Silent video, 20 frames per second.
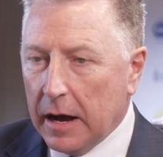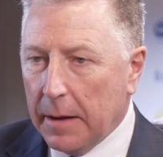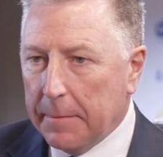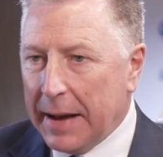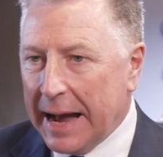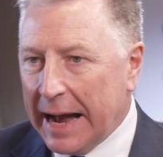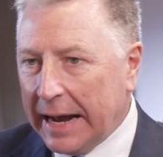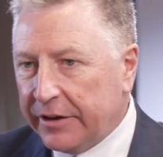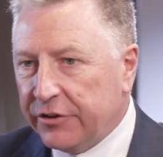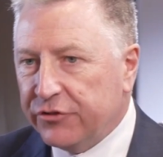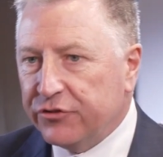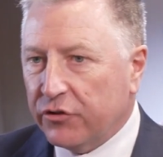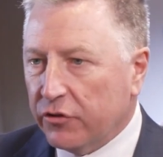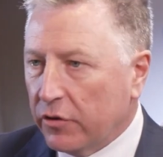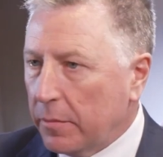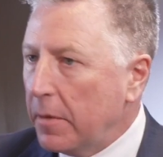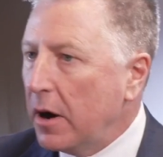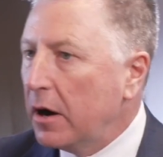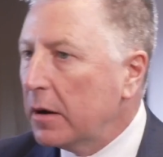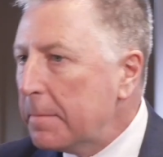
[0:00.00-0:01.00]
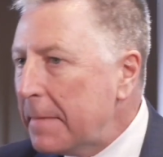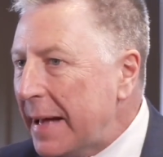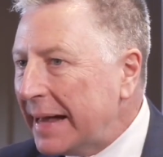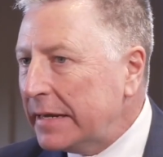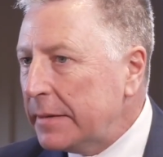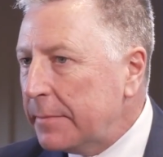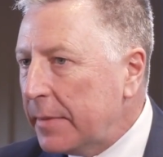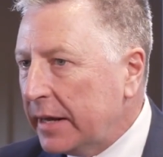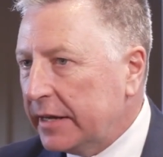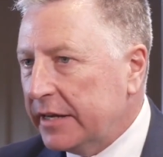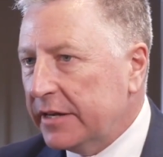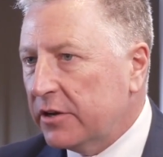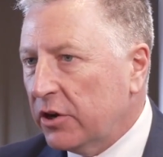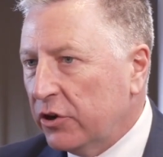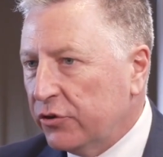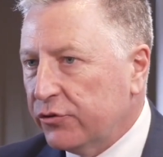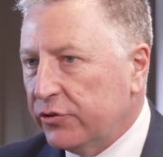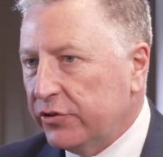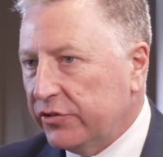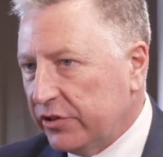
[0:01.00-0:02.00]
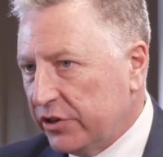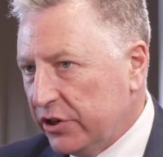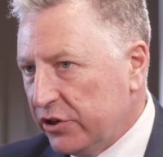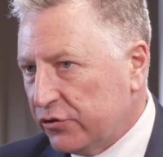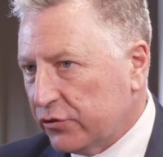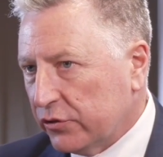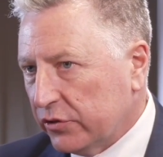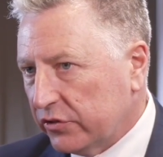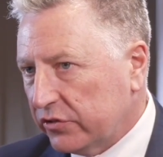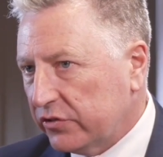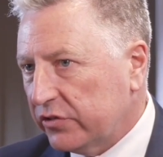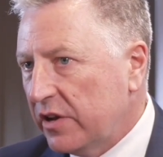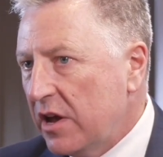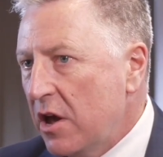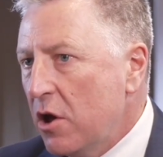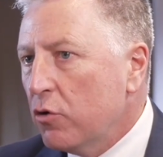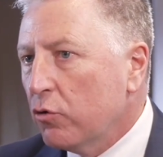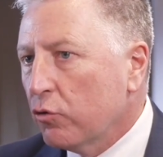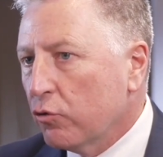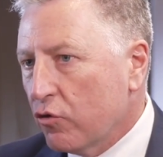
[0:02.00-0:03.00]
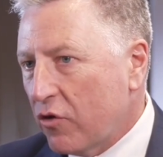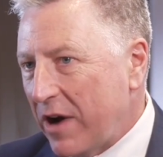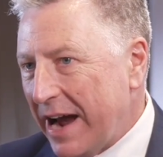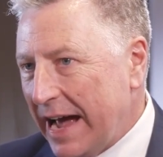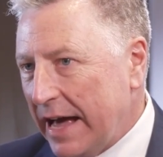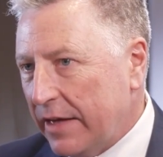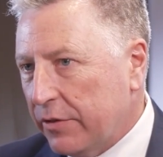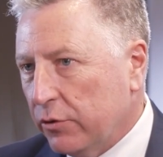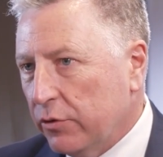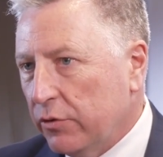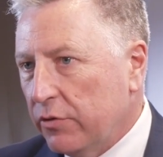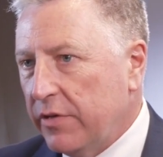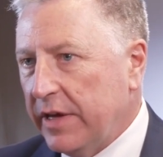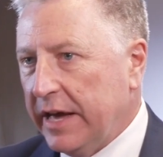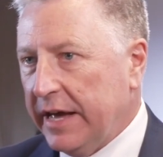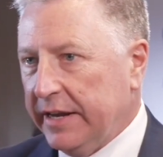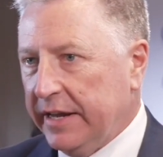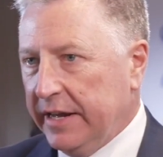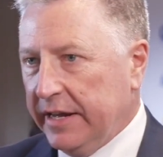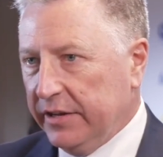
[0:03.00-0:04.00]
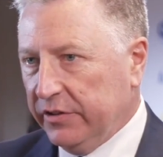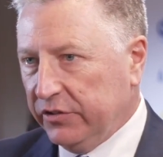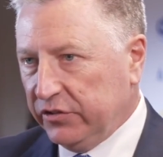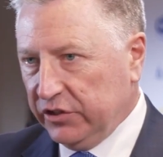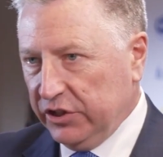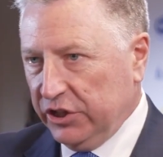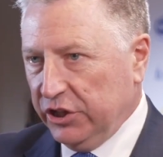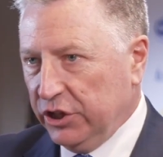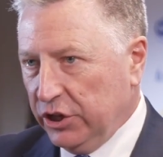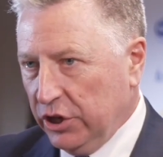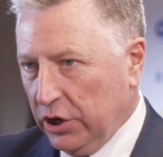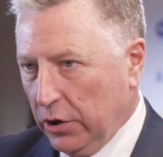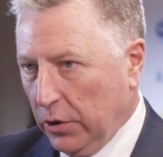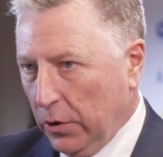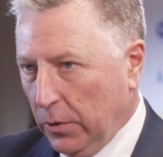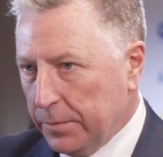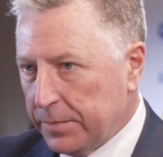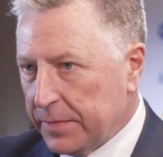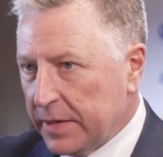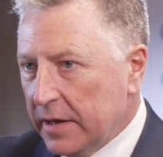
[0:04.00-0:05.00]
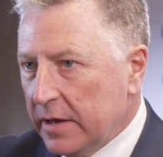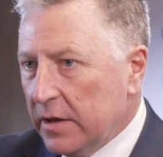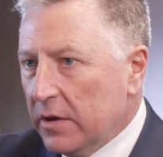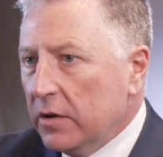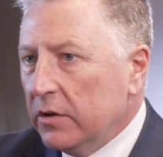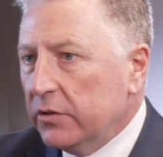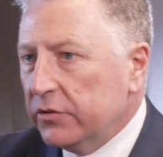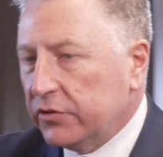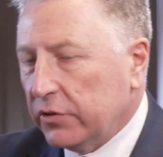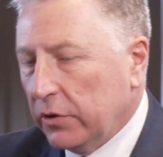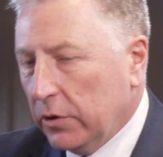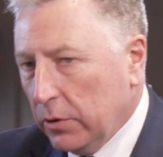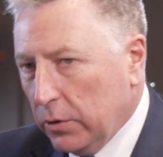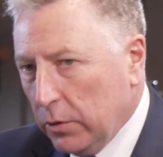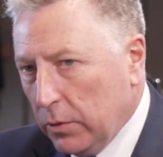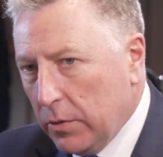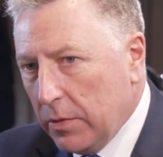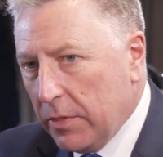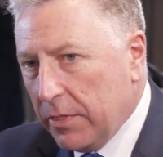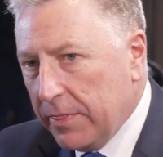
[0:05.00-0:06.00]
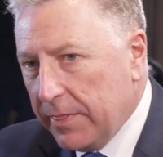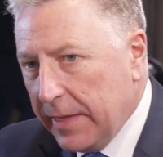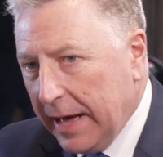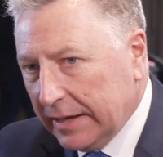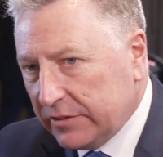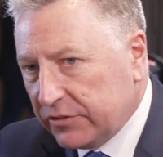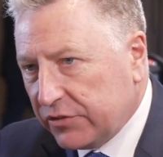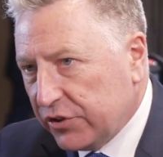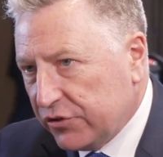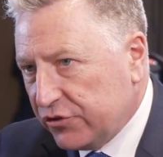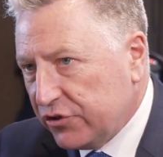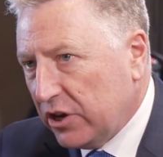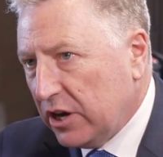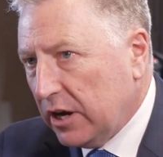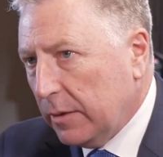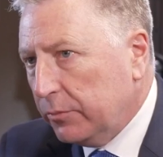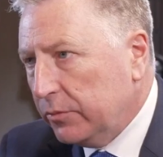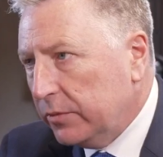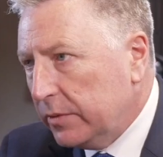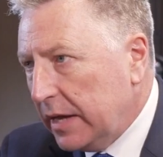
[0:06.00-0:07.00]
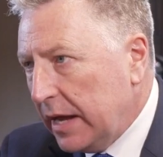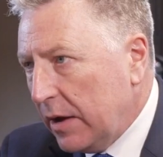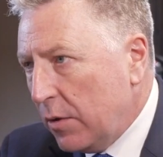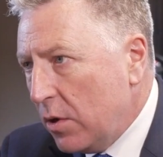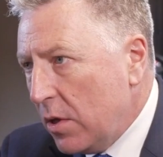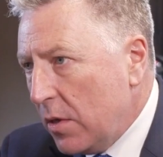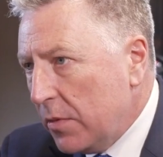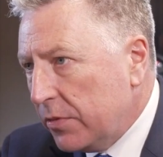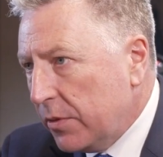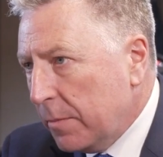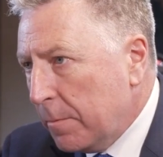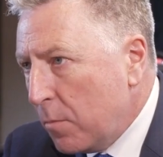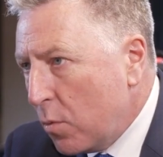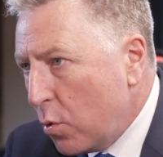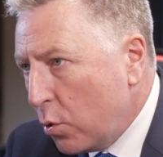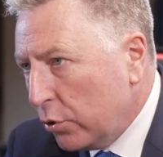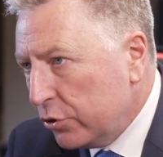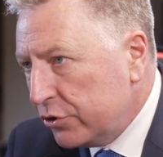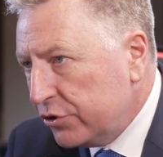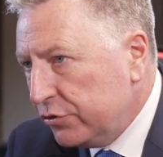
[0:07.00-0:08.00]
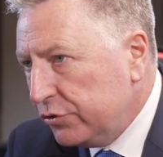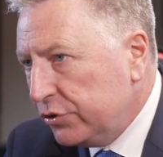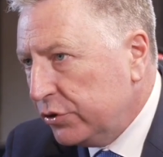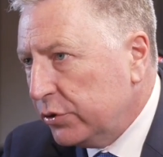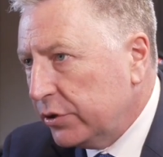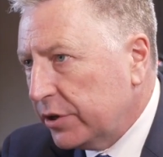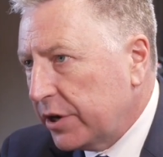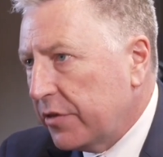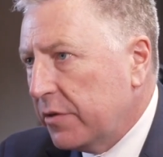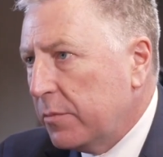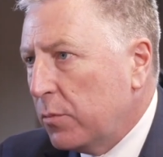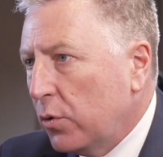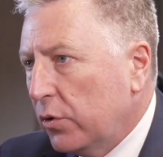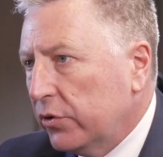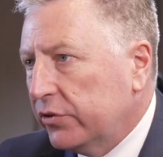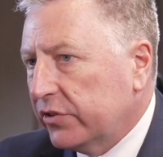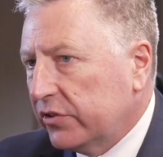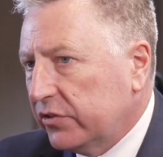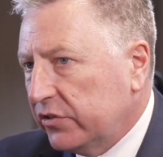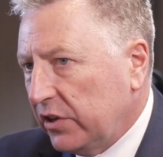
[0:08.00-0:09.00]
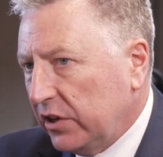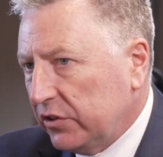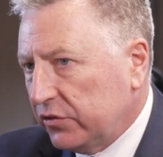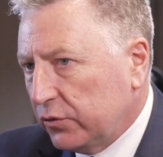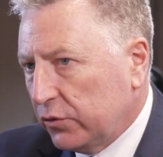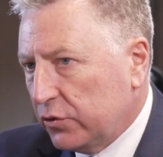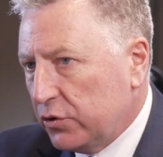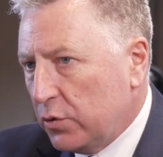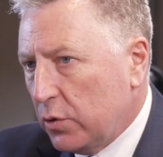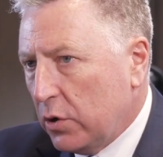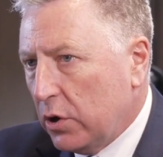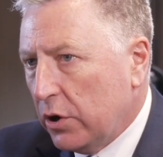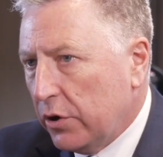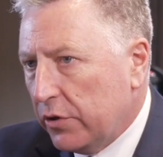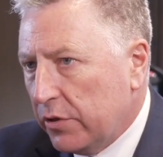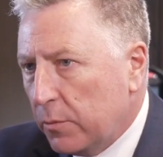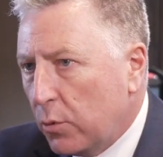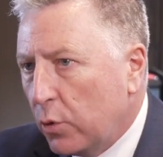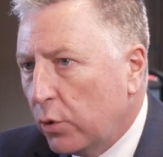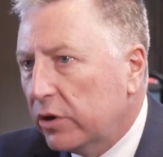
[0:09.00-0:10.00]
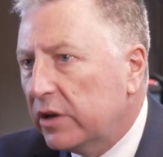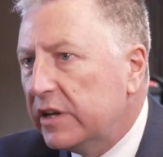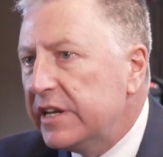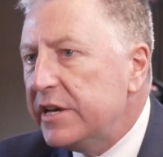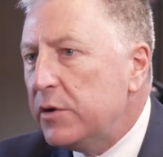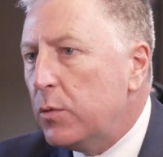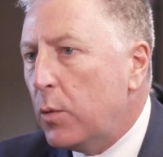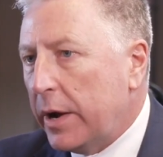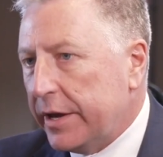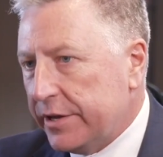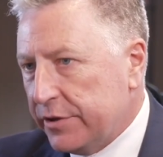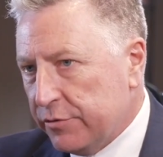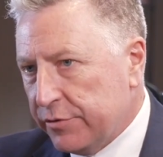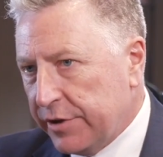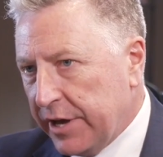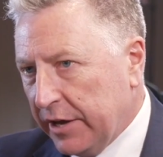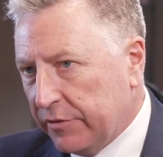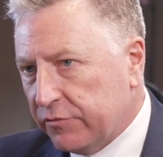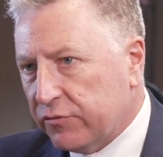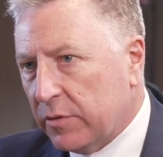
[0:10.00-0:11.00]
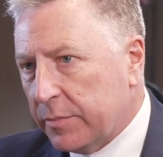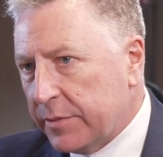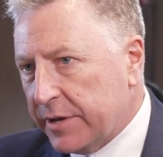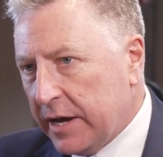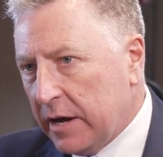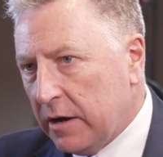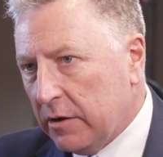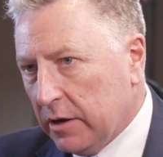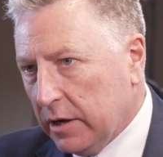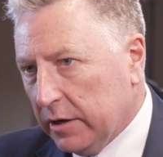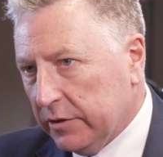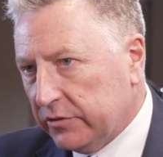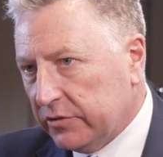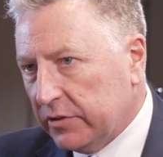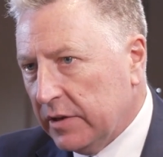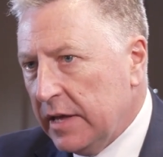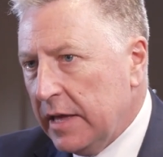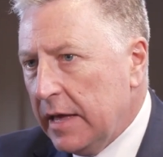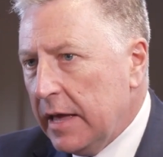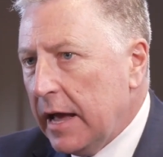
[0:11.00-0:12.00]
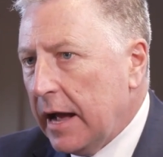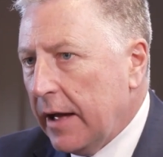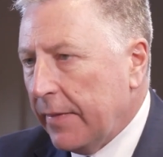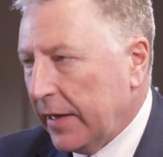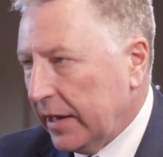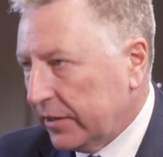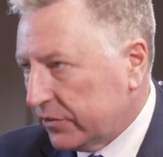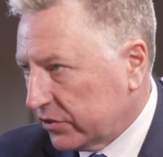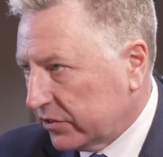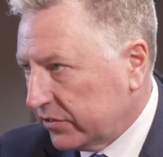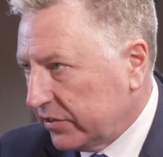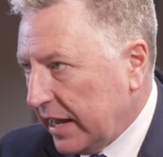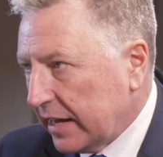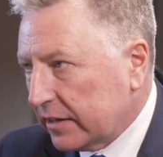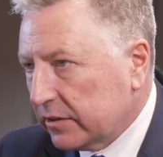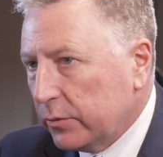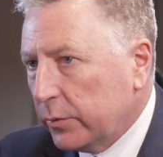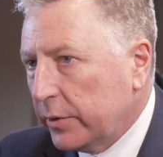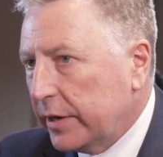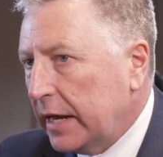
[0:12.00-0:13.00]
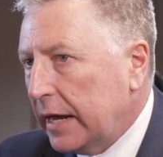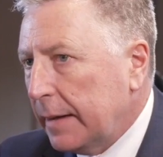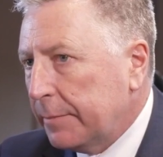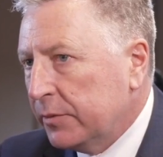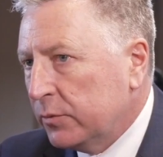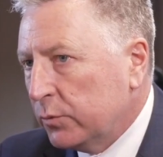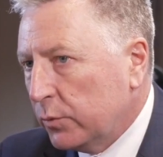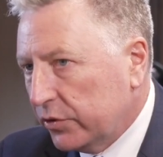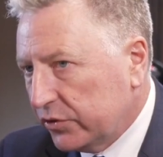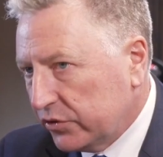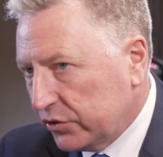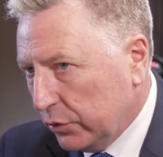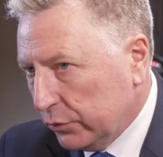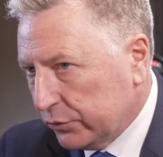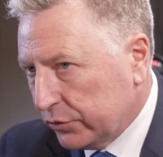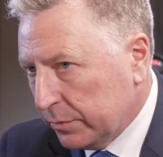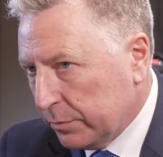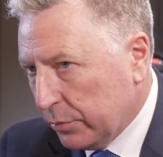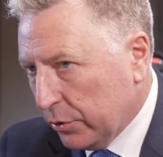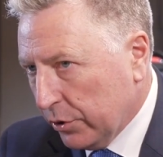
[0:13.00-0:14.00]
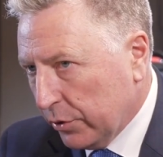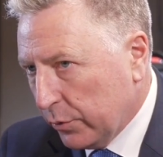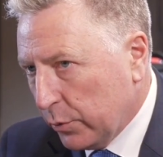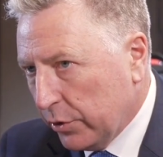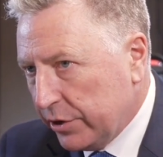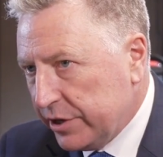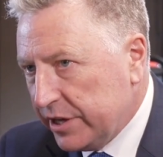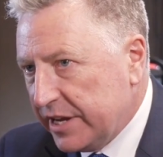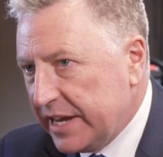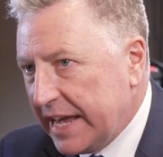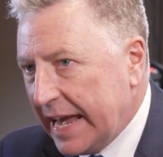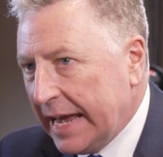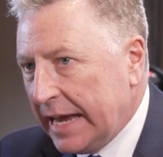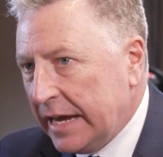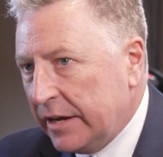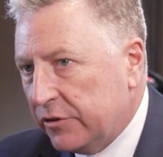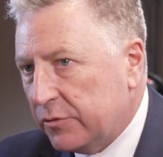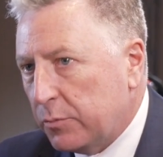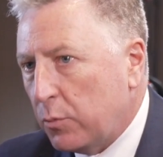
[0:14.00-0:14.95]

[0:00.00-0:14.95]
a manager among many, many countries and interests rather than a CEO. So that's the job. The more you do it and the more successful you are, the more leeway you get from the allies. And that's exactly what happened with Stoltenberg, where he gained